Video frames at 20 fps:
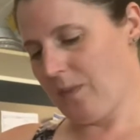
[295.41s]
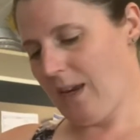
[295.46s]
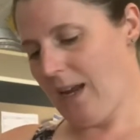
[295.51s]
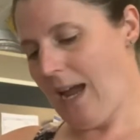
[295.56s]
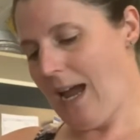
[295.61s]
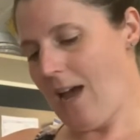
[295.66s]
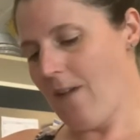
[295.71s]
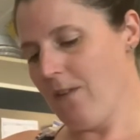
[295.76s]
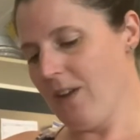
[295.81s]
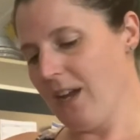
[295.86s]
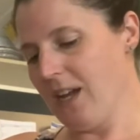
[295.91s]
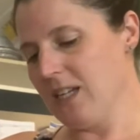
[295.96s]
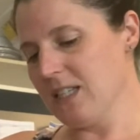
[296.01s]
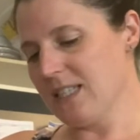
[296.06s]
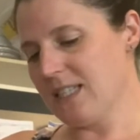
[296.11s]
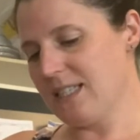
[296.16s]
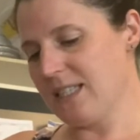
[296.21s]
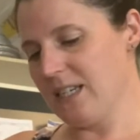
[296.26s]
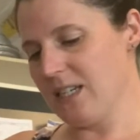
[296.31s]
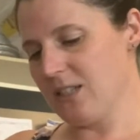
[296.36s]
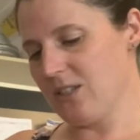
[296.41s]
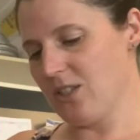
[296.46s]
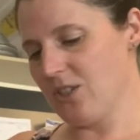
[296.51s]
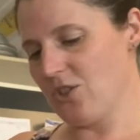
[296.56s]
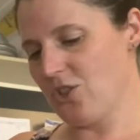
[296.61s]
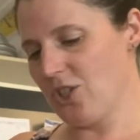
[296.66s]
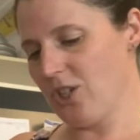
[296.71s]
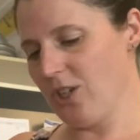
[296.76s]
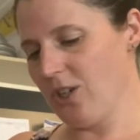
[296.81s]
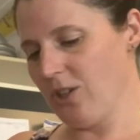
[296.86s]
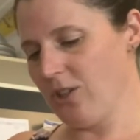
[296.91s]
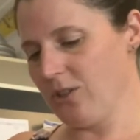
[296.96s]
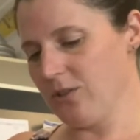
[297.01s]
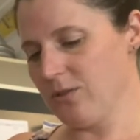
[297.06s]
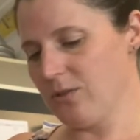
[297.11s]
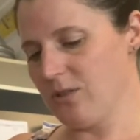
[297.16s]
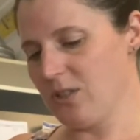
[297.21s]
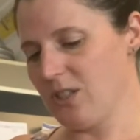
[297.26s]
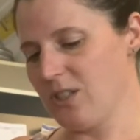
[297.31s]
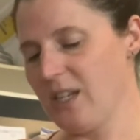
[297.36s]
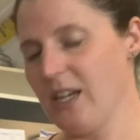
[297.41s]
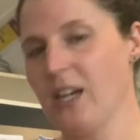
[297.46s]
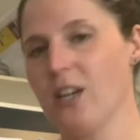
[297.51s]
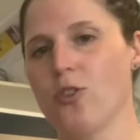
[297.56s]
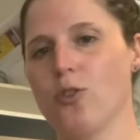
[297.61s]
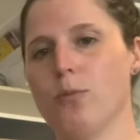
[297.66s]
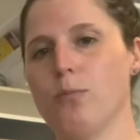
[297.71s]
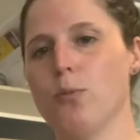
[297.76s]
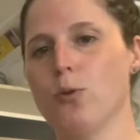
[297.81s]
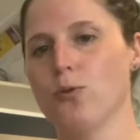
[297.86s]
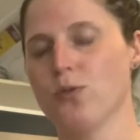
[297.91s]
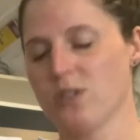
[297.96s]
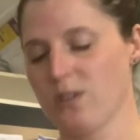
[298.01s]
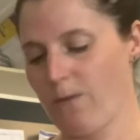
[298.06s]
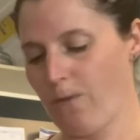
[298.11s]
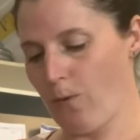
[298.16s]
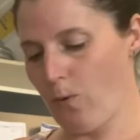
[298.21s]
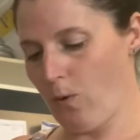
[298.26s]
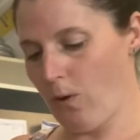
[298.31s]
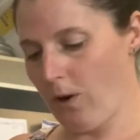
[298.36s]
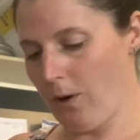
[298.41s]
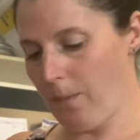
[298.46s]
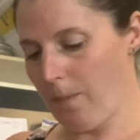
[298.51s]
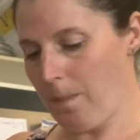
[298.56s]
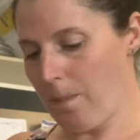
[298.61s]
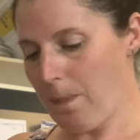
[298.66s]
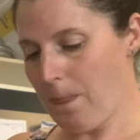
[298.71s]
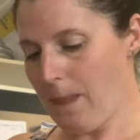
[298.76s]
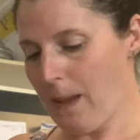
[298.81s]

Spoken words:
having it sit to chill to take the mousse form.